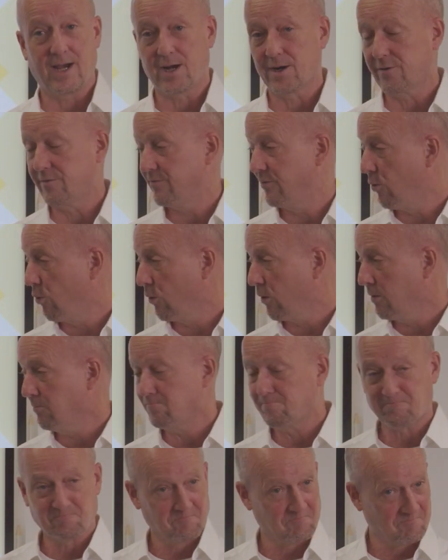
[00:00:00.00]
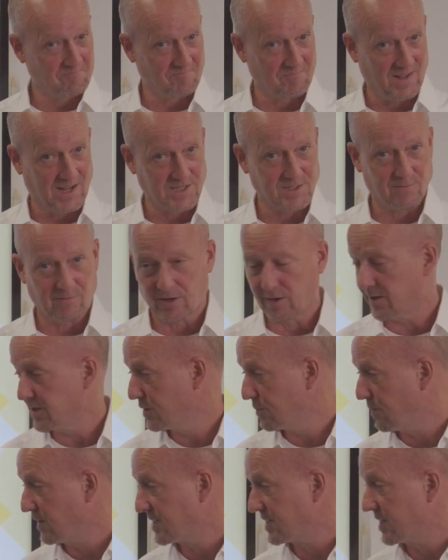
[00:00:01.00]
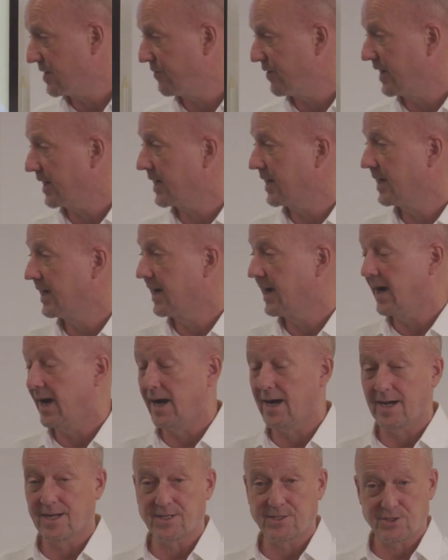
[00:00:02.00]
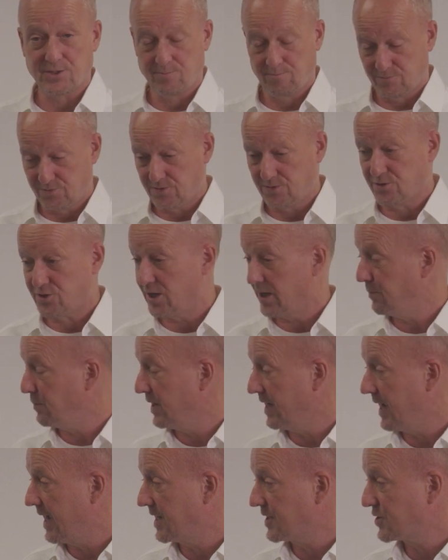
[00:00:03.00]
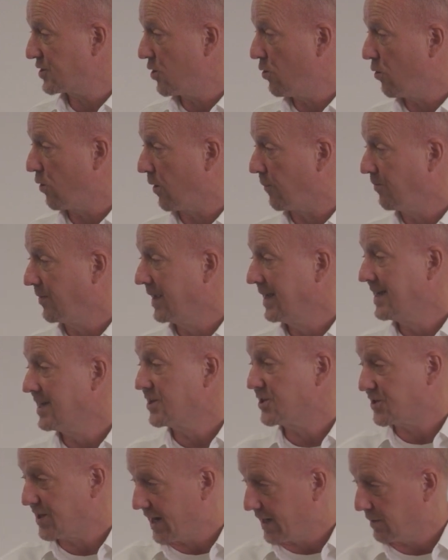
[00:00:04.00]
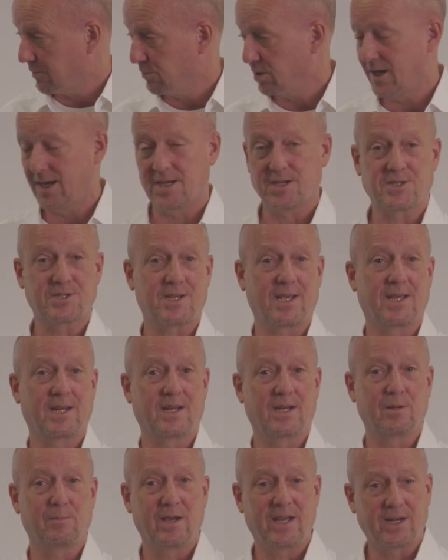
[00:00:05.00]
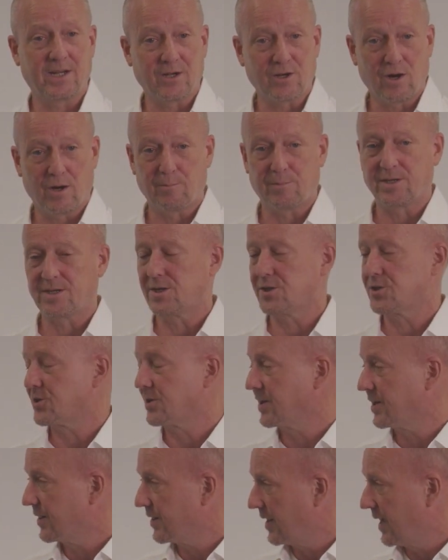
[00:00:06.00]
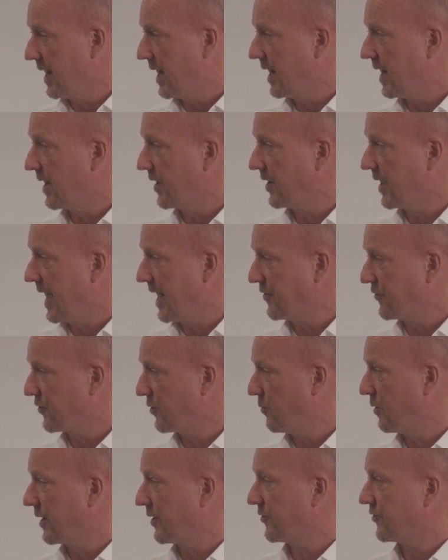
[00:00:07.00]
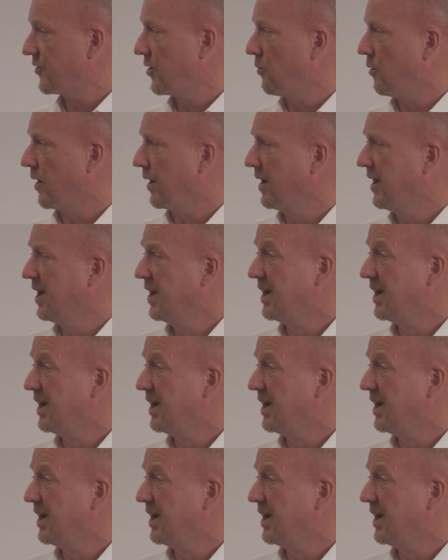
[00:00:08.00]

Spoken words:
out of 4, that's a very specific GPA score. Second place in a debating competition, and so on and so on.